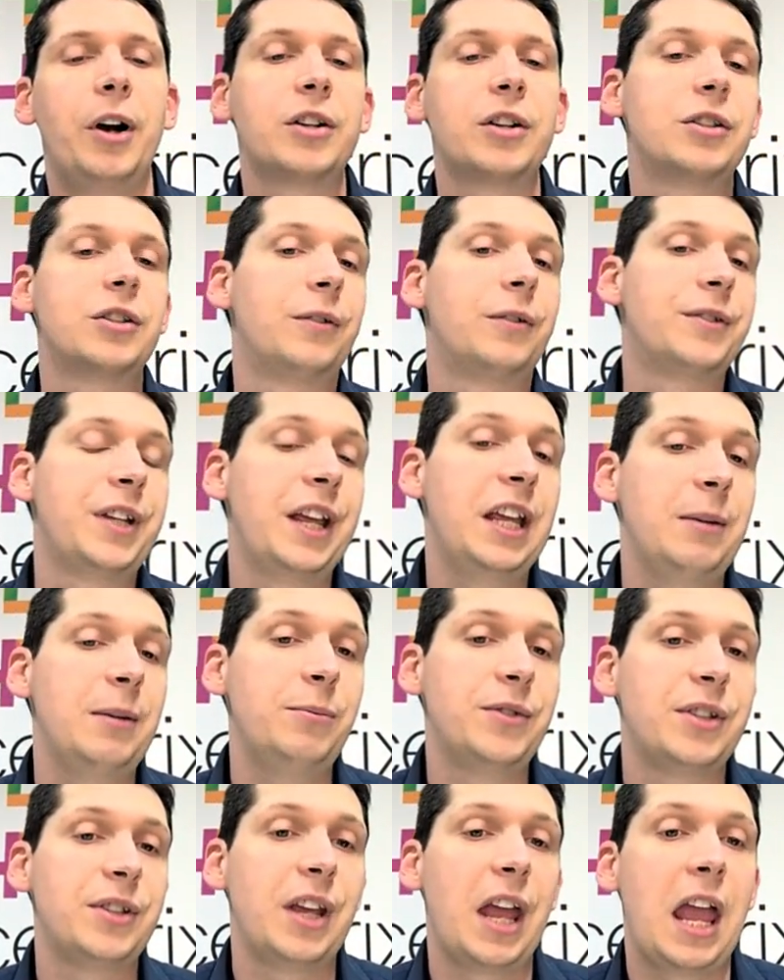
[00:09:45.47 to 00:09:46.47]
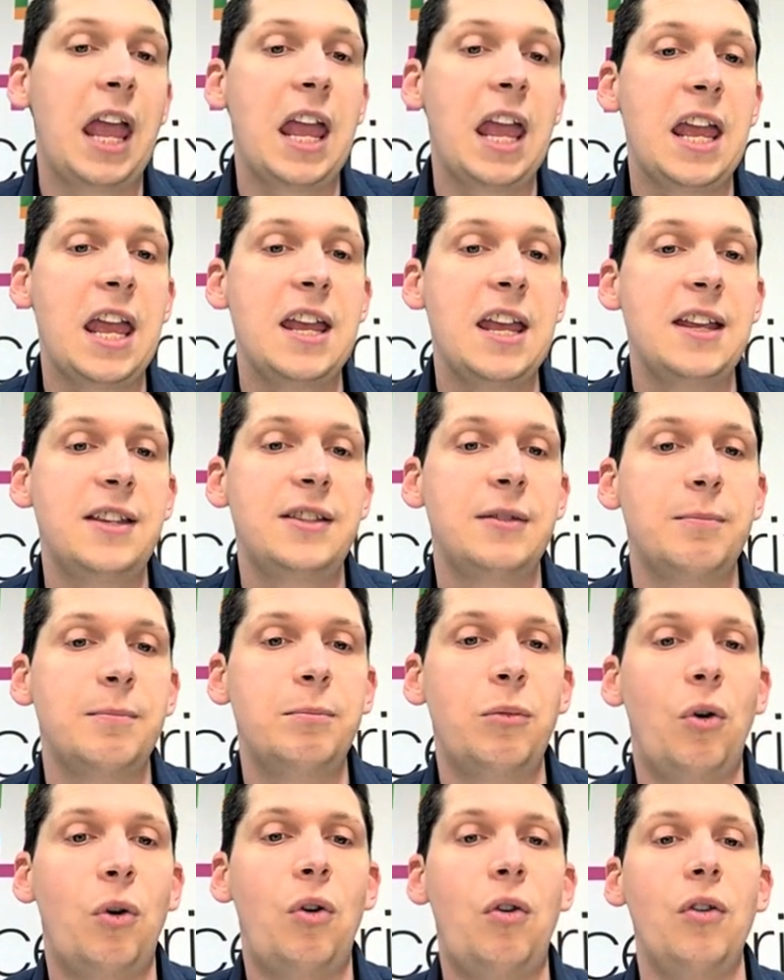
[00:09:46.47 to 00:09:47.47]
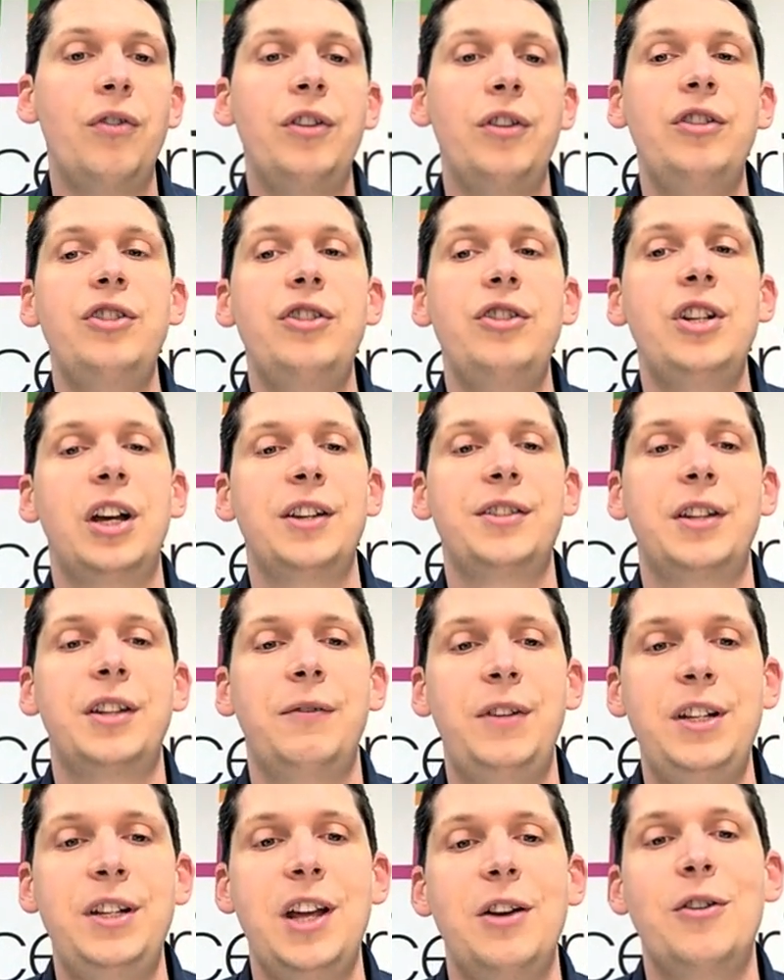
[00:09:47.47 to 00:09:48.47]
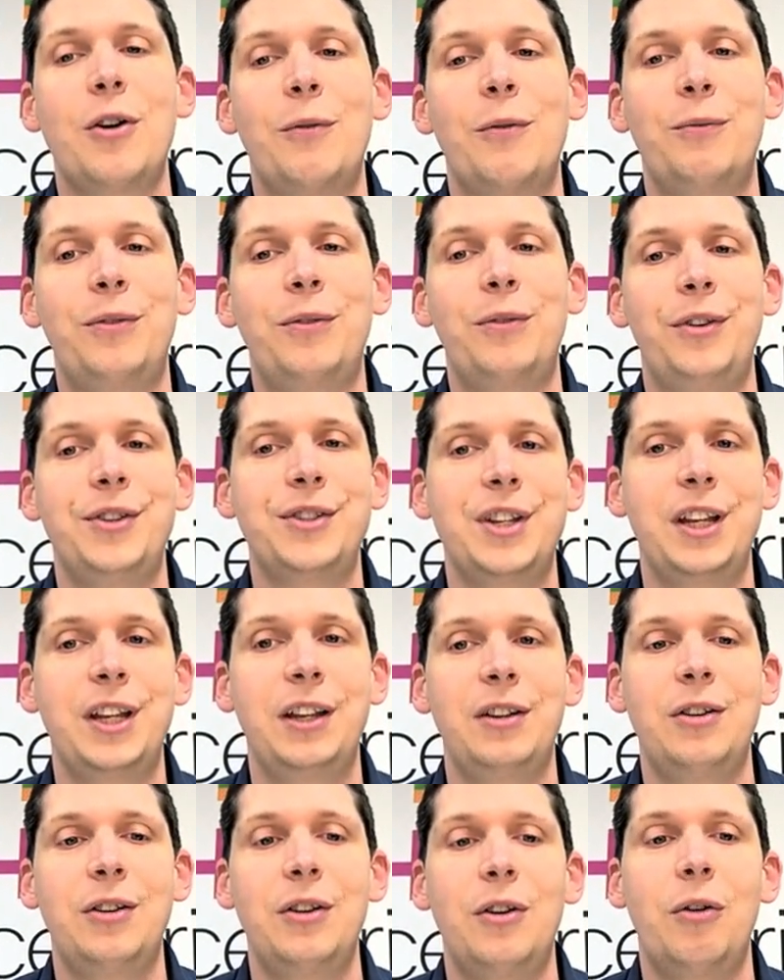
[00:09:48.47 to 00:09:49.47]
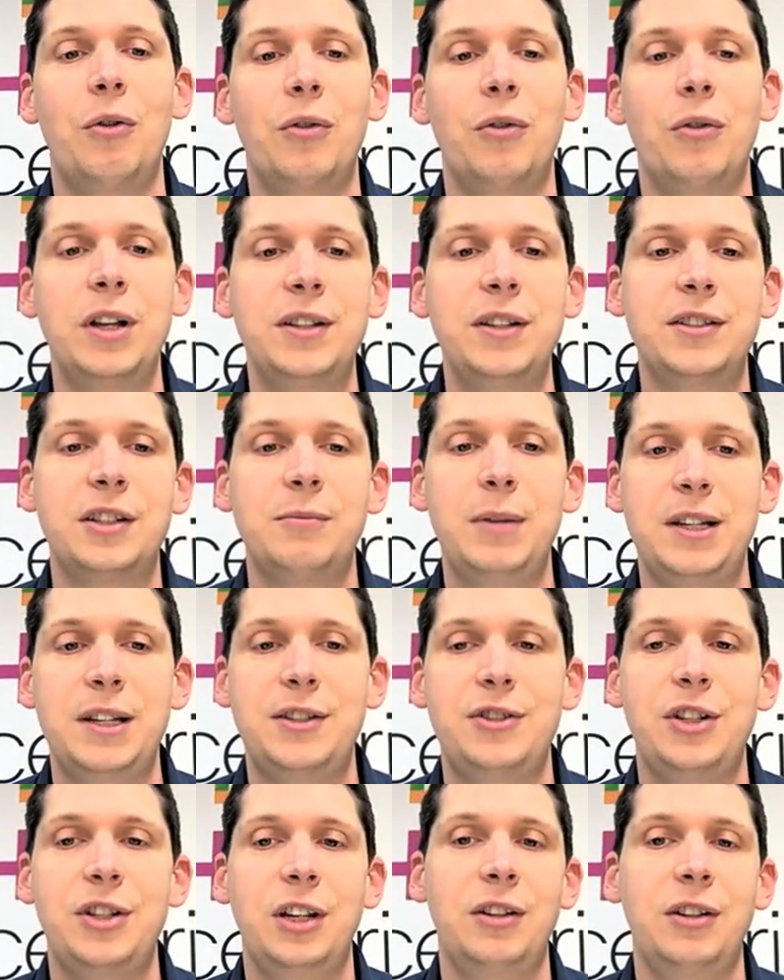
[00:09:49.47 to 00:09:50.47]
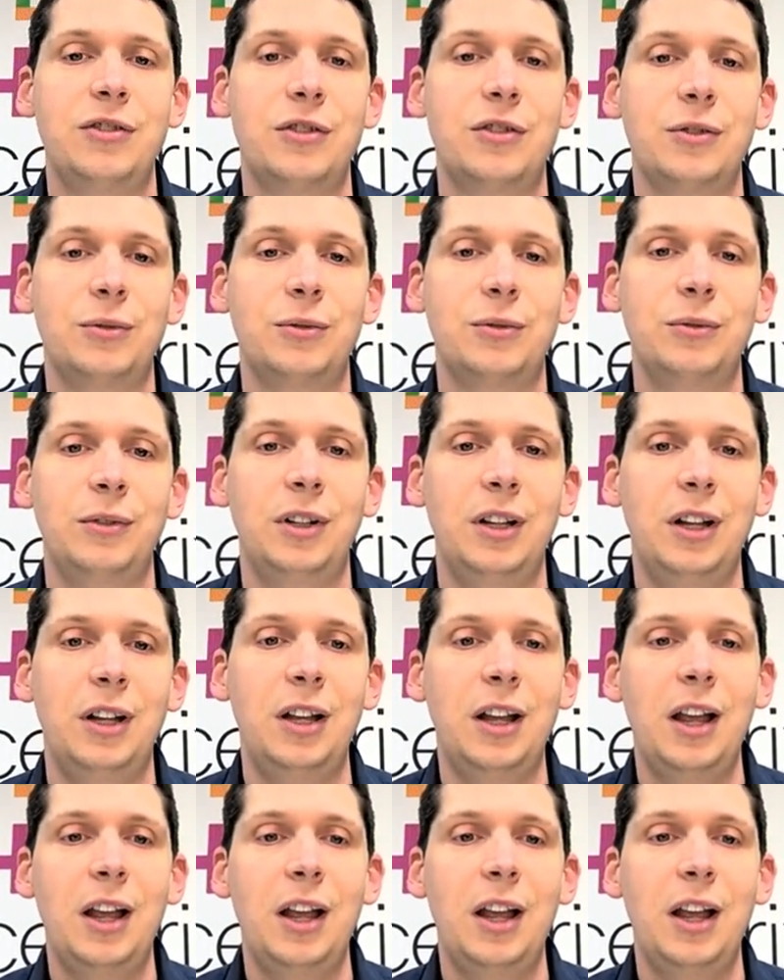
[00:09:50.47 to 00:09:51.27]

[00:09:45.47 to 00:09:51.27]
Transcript: Microsoft Teams is more than just a video conferencing or instant messaging tool.